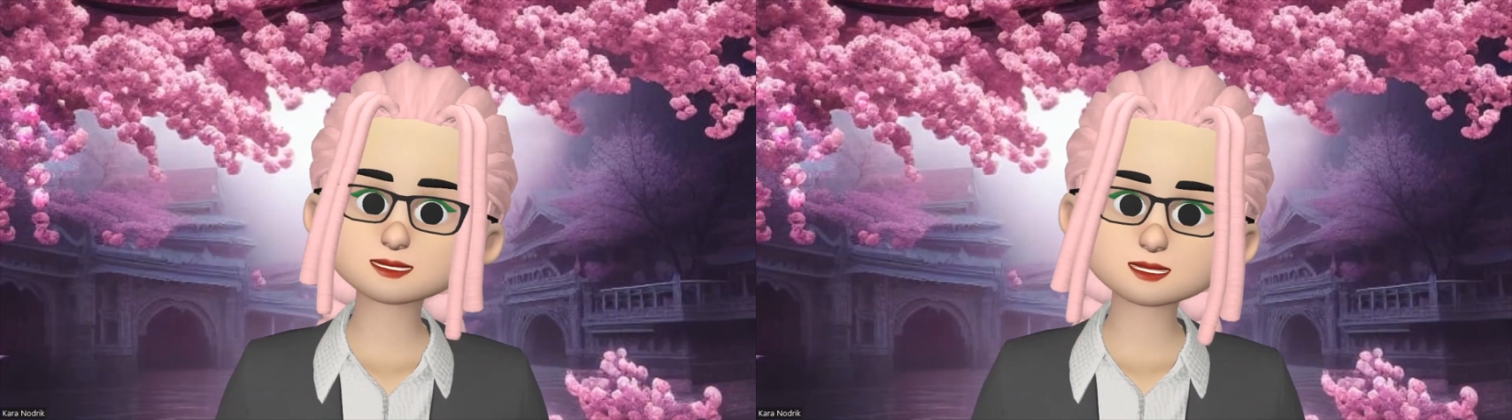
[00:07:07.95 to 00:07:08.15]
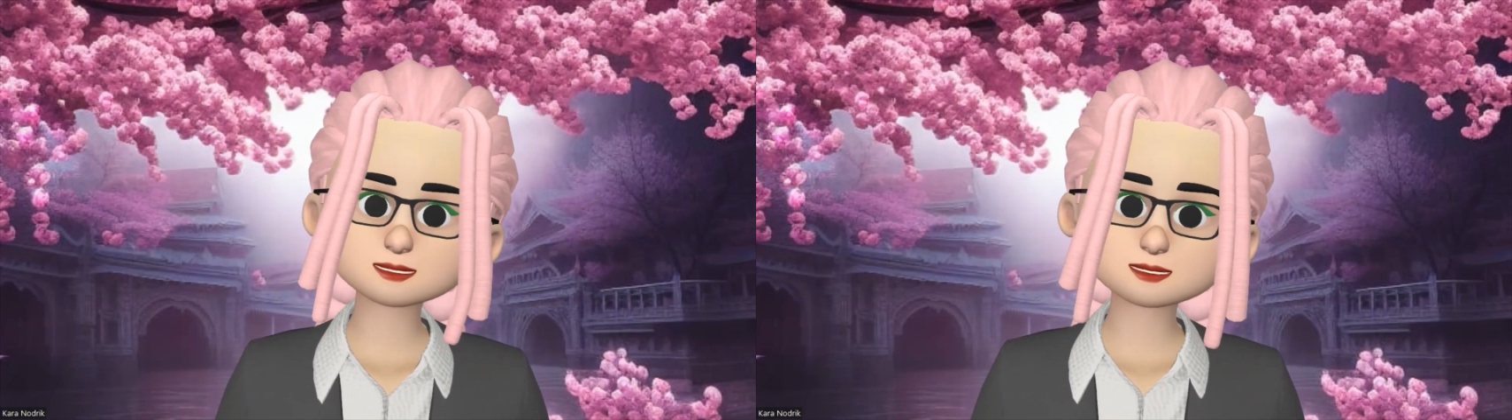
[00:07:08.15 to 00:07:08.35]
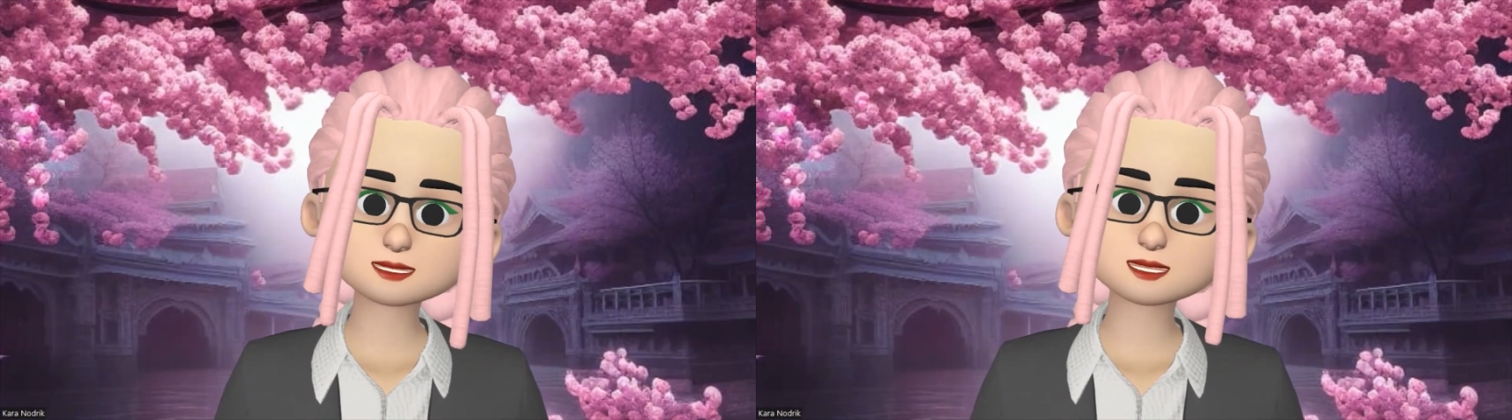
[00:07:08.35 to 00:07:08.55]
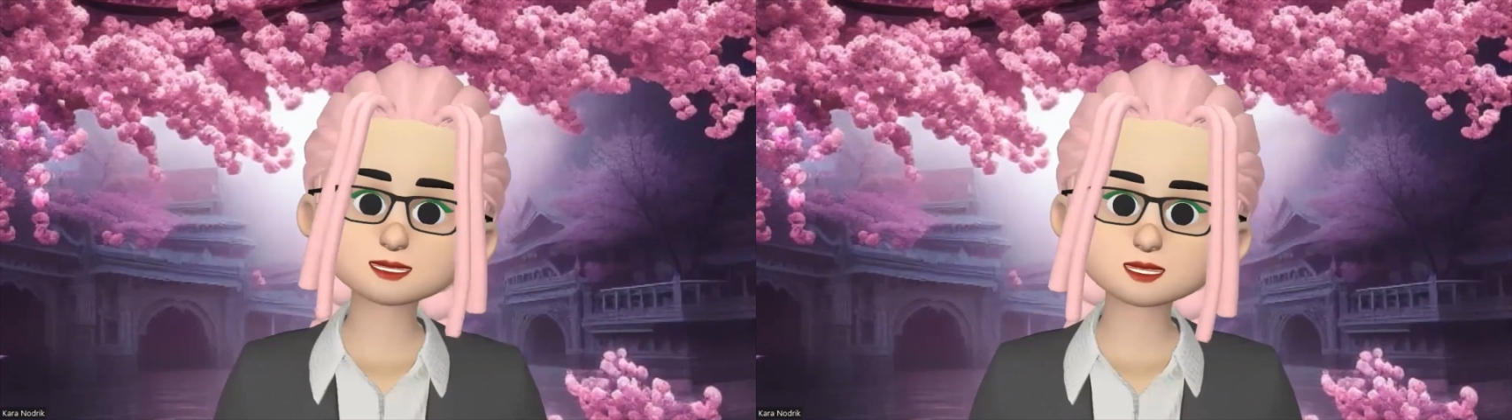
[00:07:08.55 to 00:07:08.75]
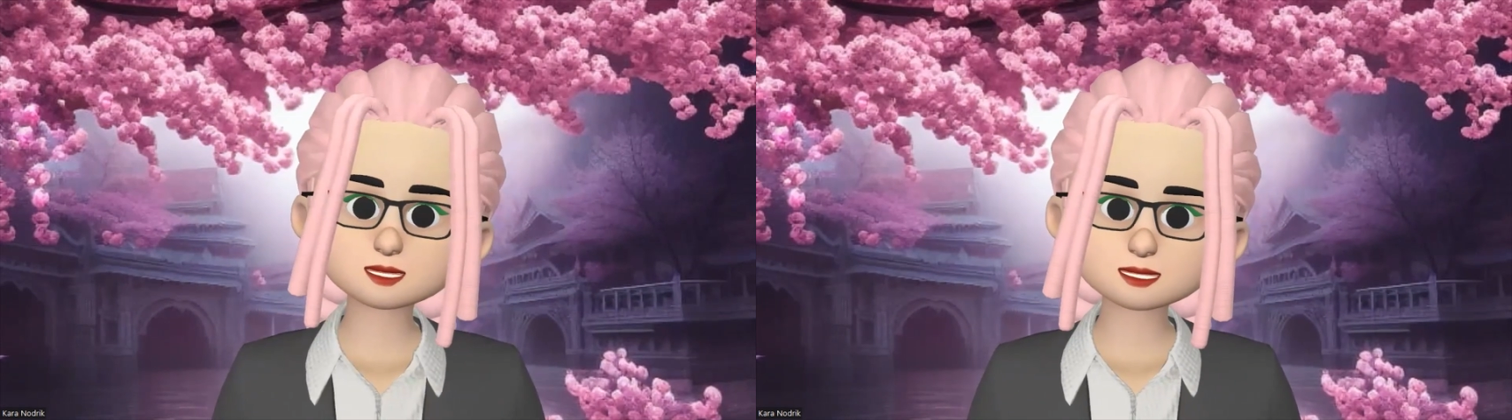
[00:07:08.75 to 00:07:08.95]
research is
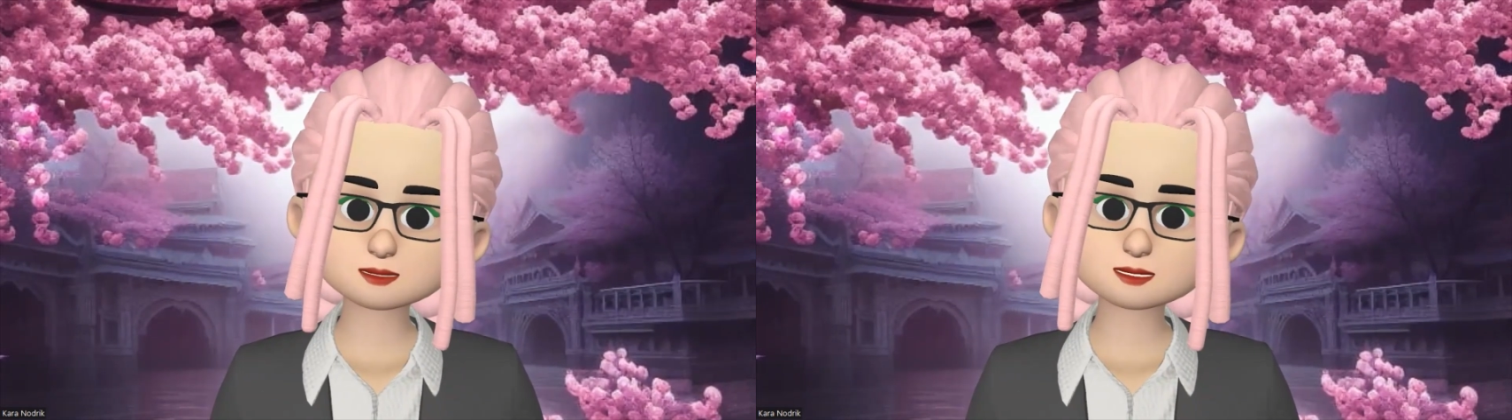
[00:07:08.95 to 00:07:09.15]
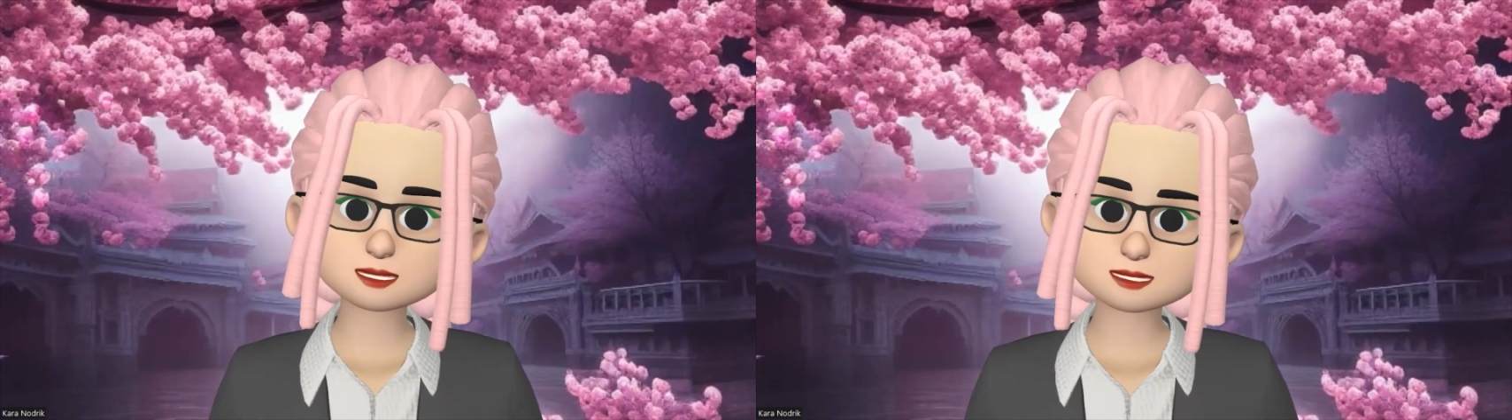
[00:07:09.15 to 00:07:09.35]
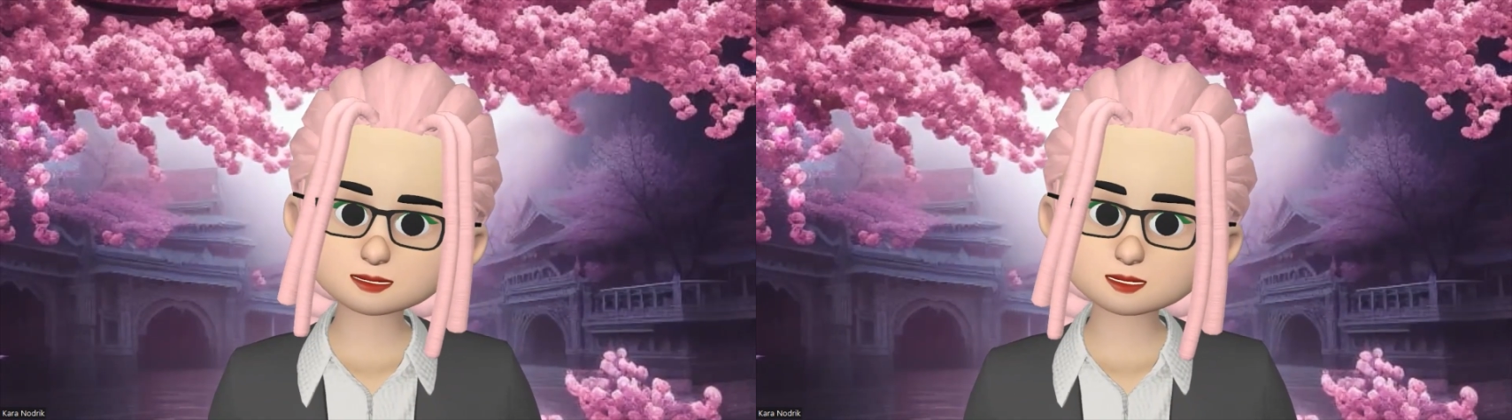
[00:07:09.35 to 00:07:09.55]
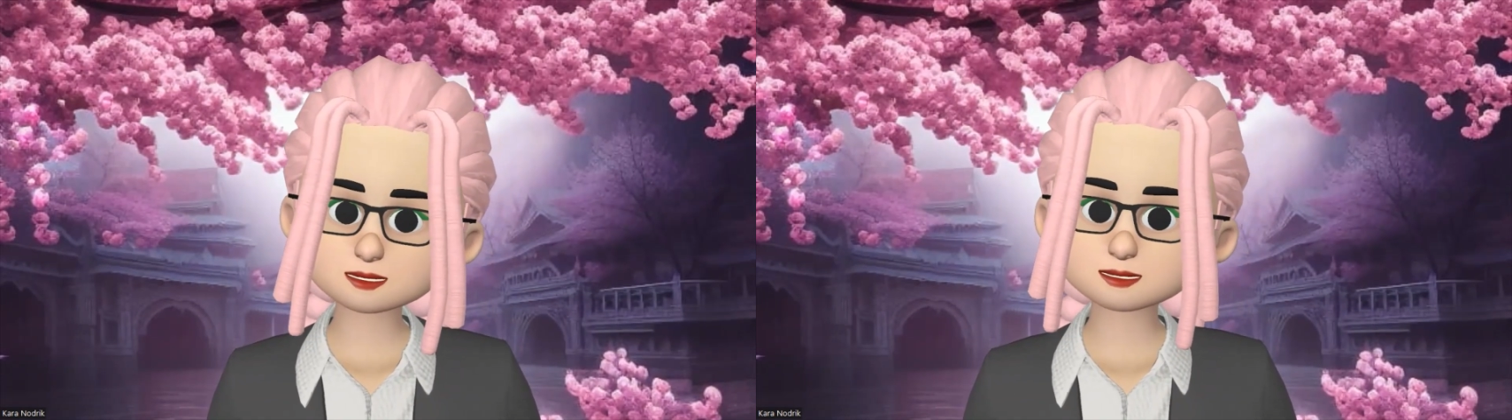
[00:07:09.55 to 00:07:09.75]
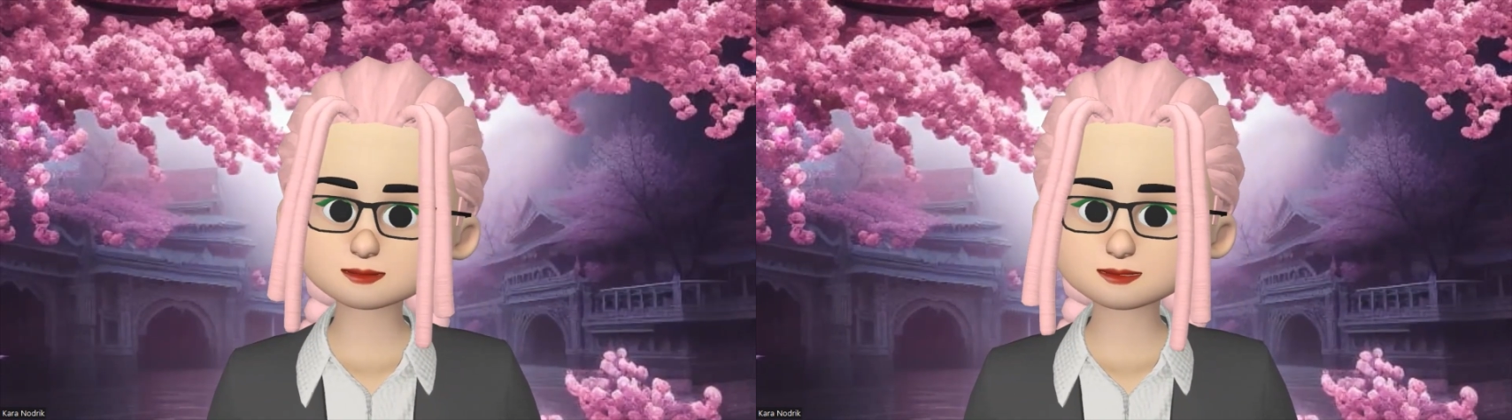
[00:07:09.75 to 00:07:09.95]
continually evolving,